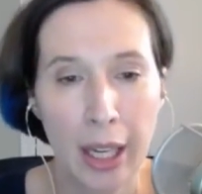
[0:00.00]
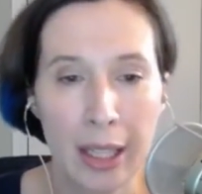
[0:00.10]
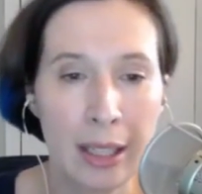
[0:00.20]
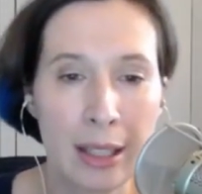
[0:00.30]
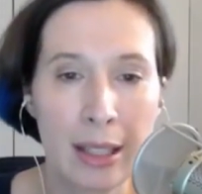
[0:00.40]

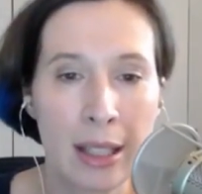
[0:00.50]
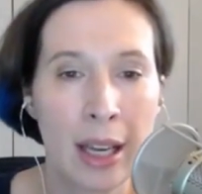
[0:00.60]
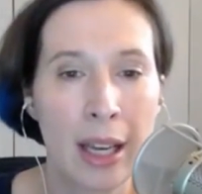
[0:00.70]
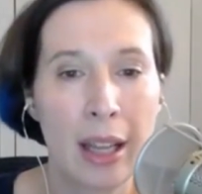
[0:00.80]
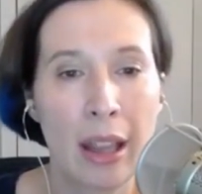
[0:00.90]
It's
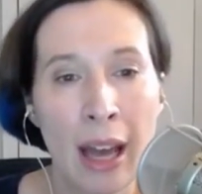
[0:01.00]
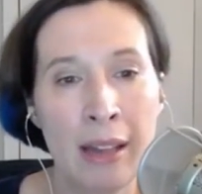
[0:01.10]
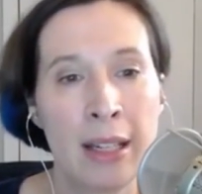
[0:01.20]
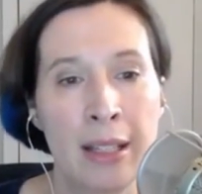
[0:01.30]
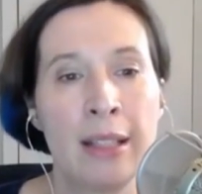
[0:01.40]

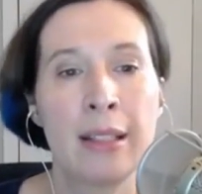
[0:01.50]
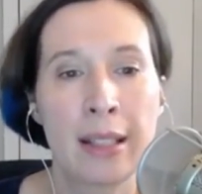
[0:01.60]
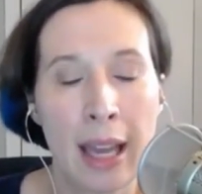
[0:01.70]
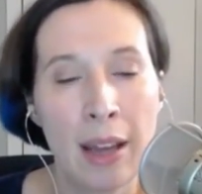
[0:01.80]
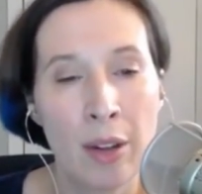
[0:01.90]
that doesn't
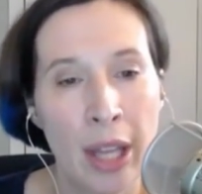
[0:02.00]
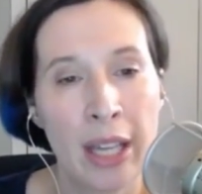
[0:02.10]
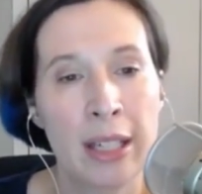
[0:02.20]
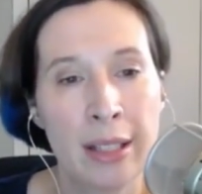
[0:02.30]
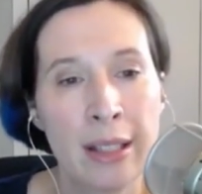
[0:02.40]
scale.
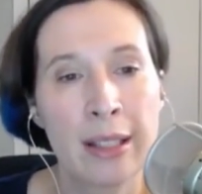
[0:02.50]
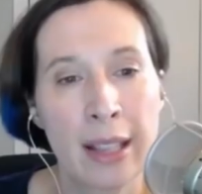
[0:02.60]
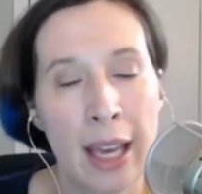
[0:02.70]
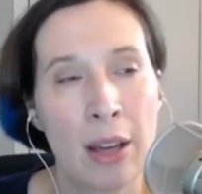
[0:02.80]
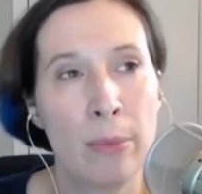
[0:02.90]
That doesn't
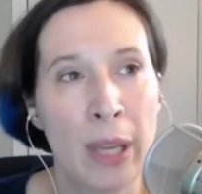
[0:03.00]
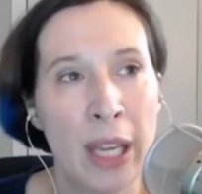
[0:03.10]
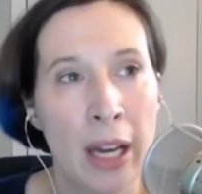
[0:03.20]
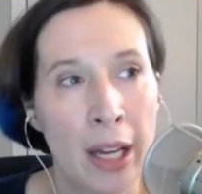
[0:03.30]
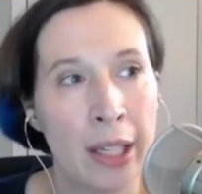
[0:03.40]
scale
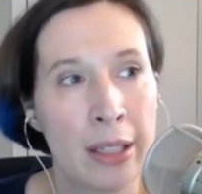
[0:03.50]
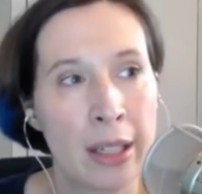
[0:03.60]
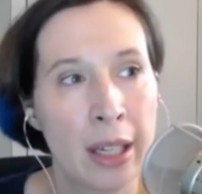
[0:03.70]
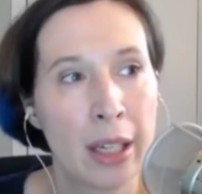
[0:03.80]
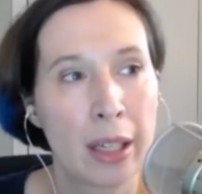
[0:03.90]
beyond
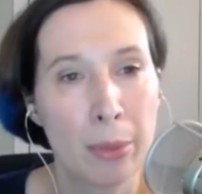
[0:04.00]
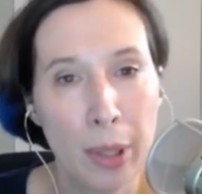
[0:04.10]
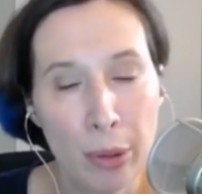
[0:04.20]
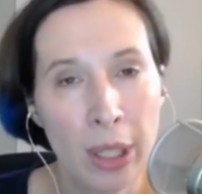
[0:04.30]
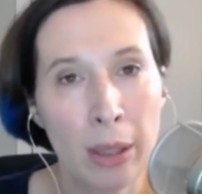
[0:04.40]

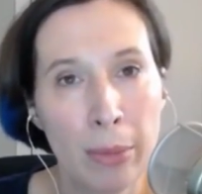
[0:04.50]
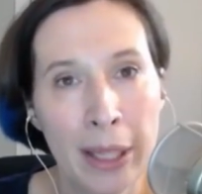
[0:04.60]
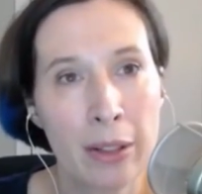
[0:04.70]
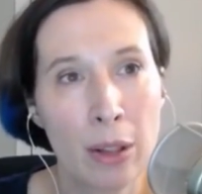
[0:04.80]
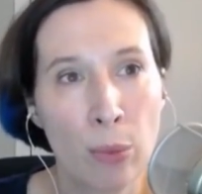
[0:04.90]
computing
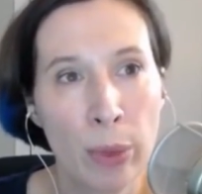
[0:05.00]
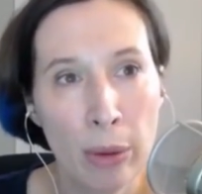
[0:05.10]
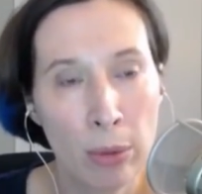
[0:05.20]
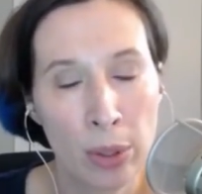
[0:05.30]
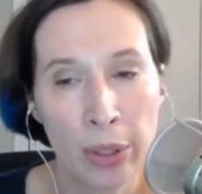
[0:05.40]
because the
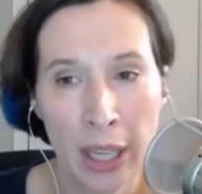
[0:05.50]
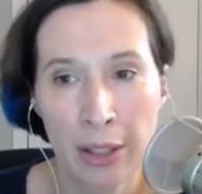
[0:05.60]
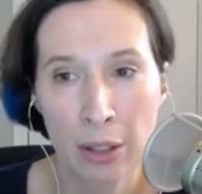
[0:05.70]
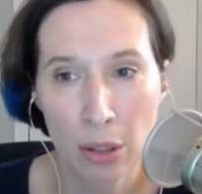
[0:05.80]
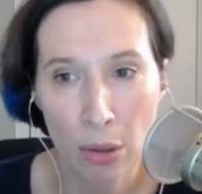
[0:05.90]
real world has
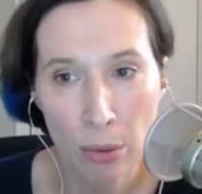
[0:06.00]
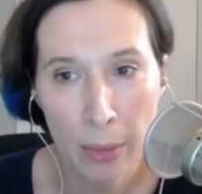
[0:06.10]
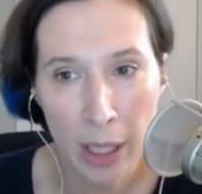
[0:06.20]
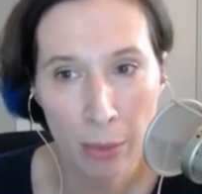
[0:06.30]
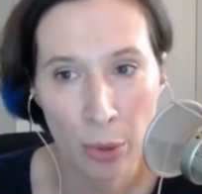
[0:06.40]
so
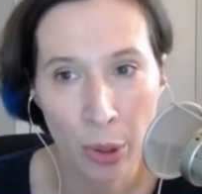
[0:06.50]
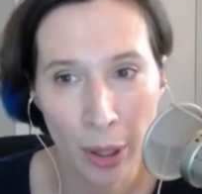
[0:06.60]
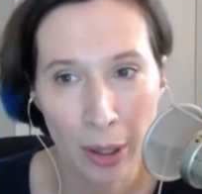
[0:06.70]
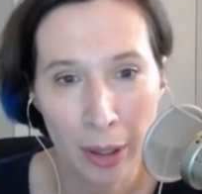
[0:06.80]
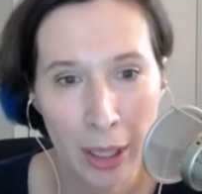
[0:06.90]
many
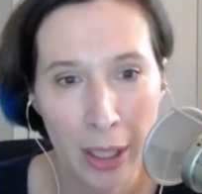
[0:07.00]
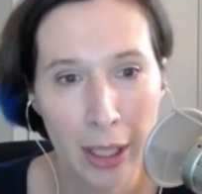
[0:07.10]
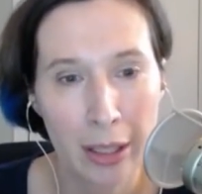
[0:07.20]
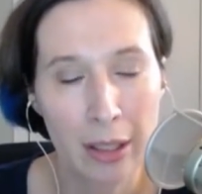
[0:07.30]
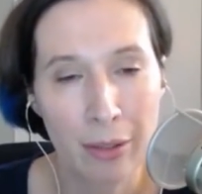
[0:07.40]
more
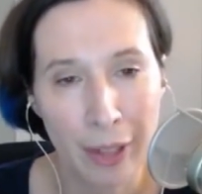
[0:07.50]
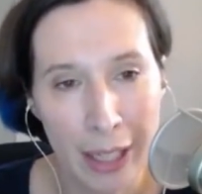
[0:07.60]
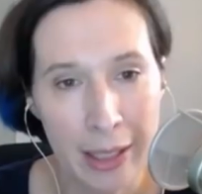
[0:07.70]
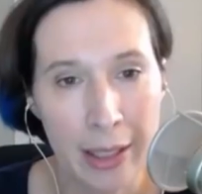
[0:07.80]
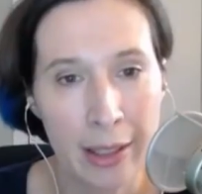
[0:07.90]

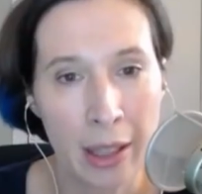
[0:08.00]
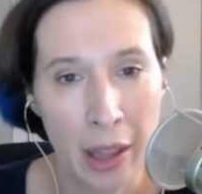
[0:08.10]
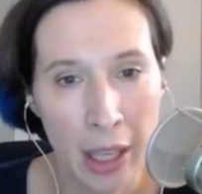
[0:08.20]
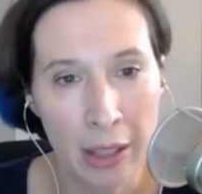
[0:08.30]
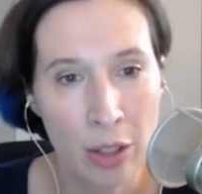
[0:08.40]
devices and
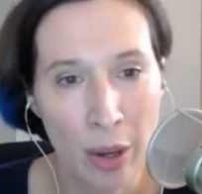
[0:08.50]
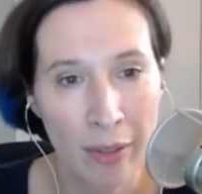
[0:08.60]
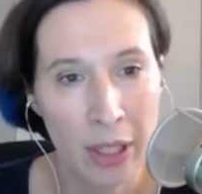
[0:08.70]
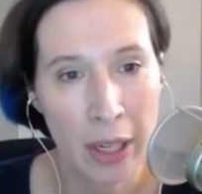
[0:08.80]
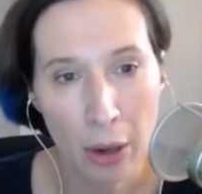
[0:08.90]
things you have
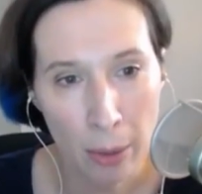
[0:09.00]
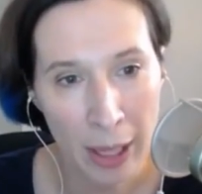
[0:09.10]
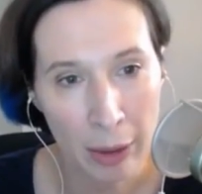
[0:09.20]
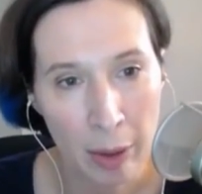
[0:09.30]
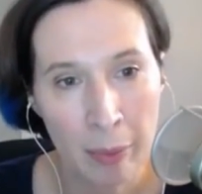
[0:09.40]
to care about.